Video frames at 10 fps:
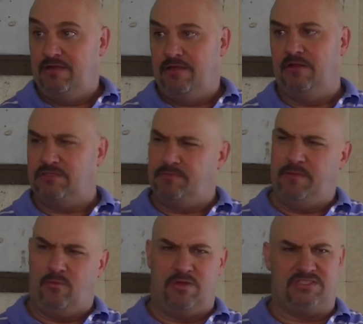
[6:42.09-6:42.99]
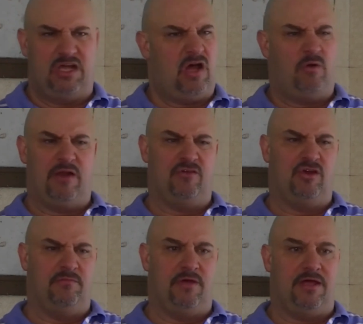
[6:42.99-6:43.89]
You know, so people want to say, oh, I want to have a
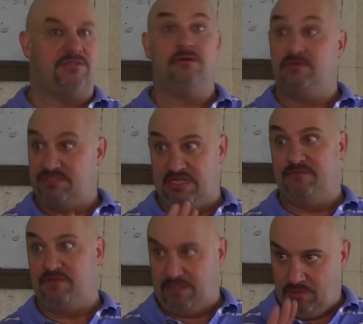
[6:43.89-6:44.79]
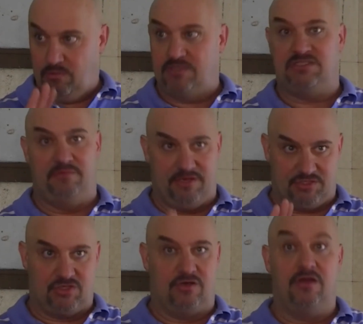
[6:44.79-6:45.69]
good match, safety. He wants to make
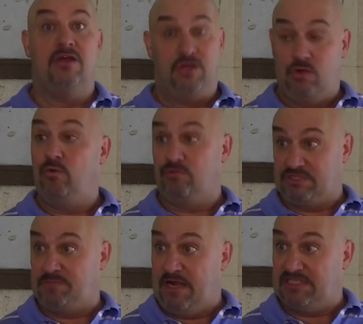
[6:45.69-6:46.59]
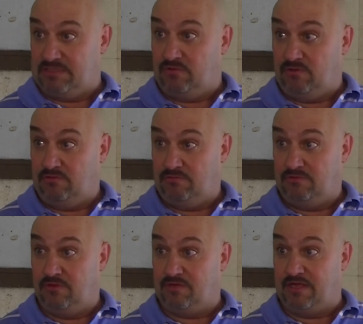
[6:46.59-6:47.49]
sure you're responsible,
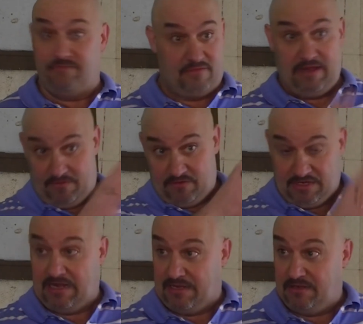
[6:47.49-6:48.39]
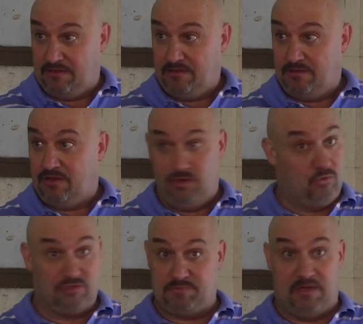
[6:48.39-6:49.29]
okay, for that other guy.
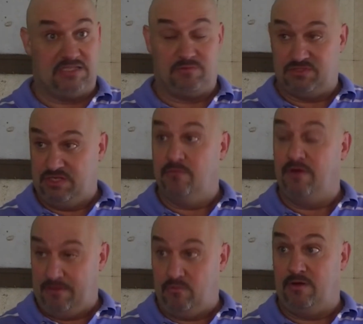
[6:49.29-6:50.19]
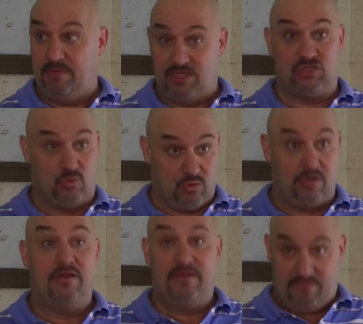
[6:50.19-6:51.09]
You're responsible, so you might want to make
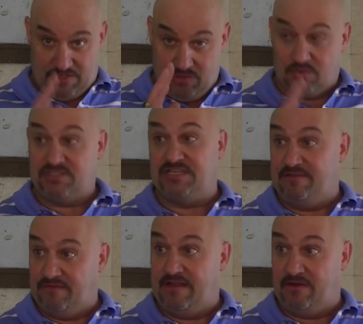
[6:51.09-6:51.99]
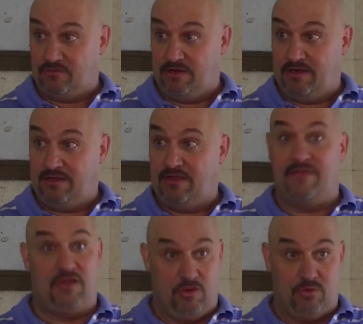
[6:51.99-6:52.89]
sure that you are safe in that ring
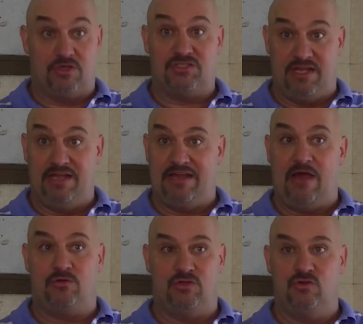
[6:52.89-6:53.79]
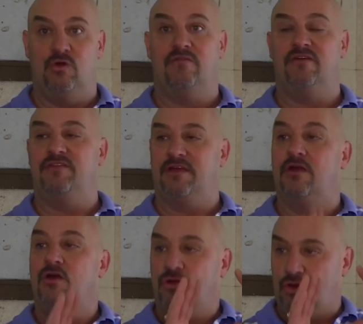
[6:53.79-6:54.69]
and that you understand how to do
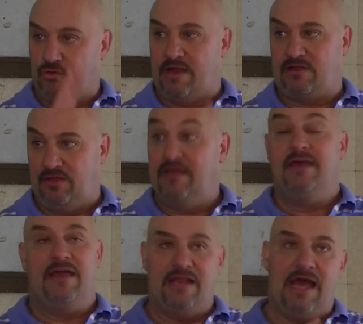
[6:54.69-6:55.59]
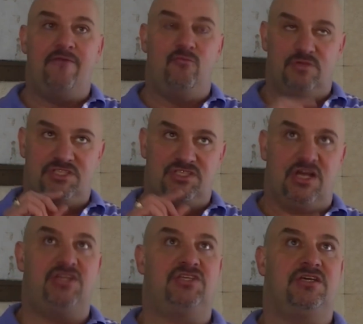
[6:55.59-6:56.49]
everything correctly. And Ivan was
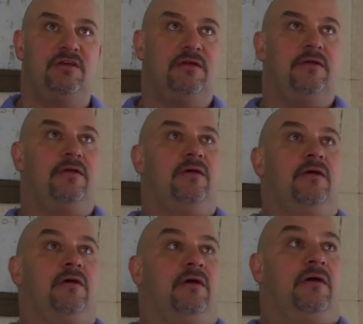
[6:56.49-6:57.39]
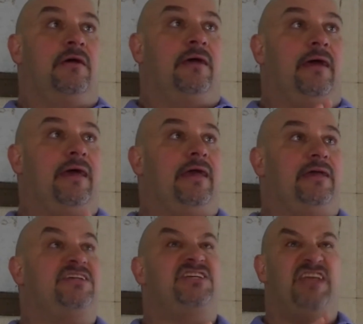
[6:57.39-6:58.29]
such a
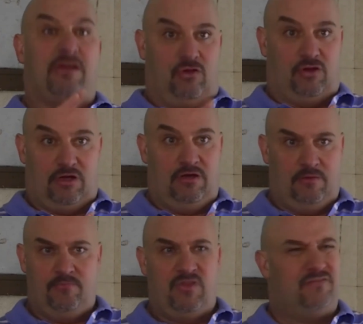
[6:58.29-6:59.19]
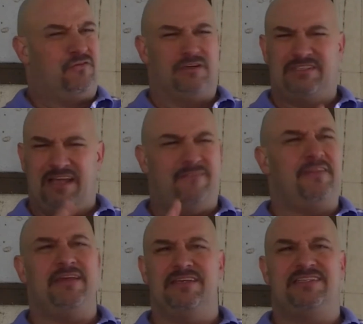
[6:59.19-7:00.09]
stickler for
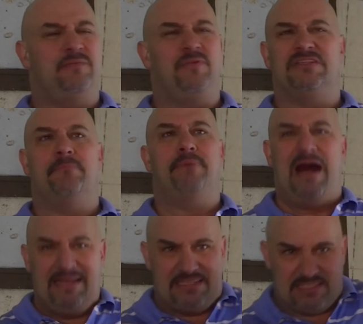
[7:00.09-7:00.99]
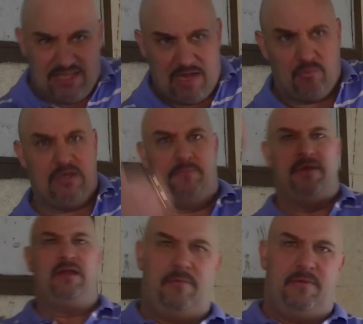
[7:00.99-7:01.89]
everything as simple as a body slam. When you
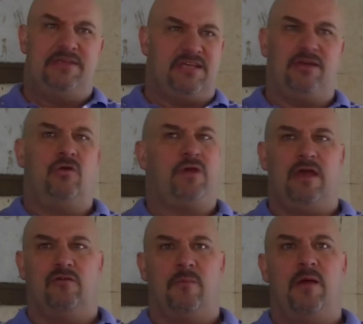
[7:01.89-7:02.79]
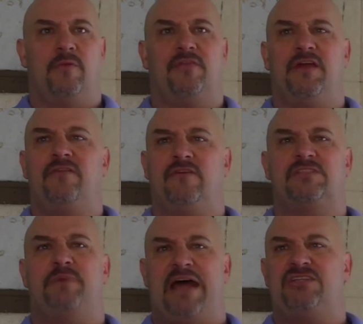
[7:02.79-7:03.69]
pick he's like, okay, remember, think of a
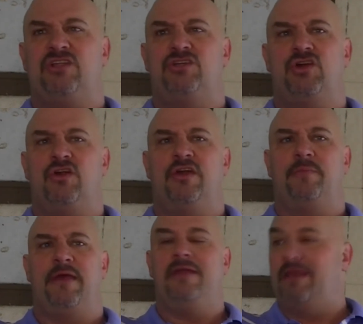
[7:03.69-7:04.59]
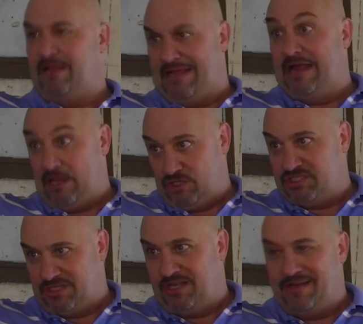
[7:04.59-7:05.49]
spatula turning he did
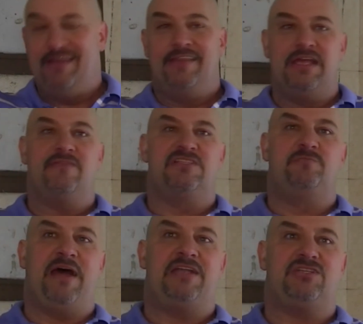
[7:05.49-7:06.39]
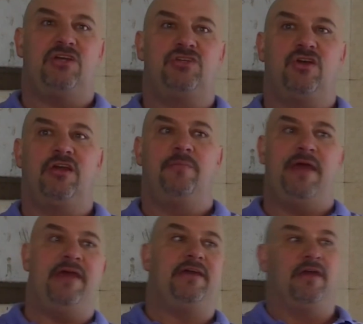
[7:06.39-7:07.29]
analogies a lot. Think of a spatula turning a
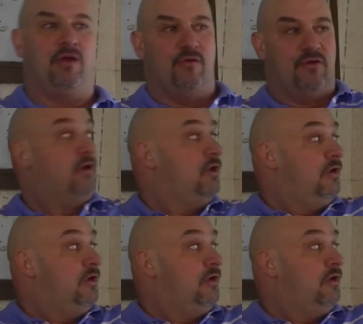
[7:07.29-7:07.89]
pancake over.